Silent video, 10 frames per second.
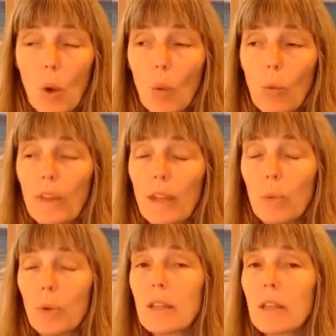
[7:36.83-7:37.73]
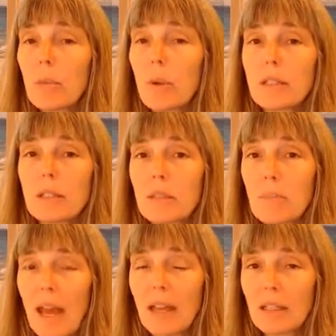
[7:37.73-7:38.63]
When they bring their presence
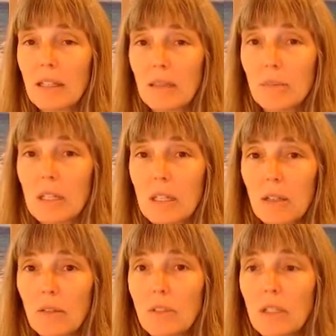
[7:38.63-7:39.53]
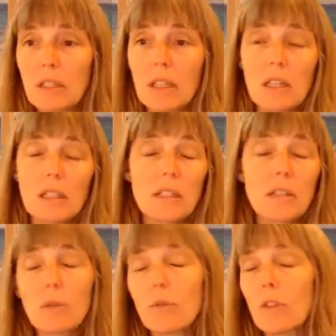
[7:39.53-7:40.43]
back to themselves, they can
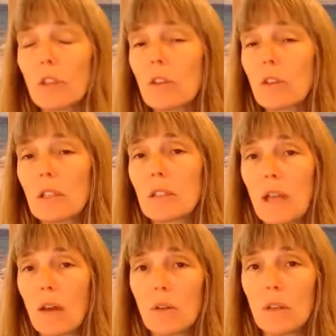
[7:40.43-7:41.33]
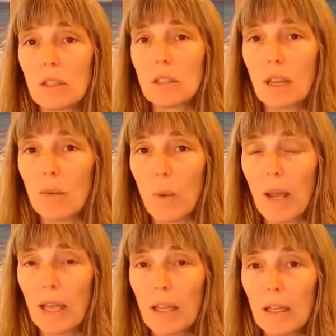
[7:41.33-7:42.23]
still figure things out in the same
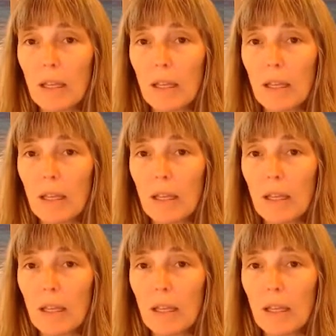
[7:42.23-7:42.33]
way.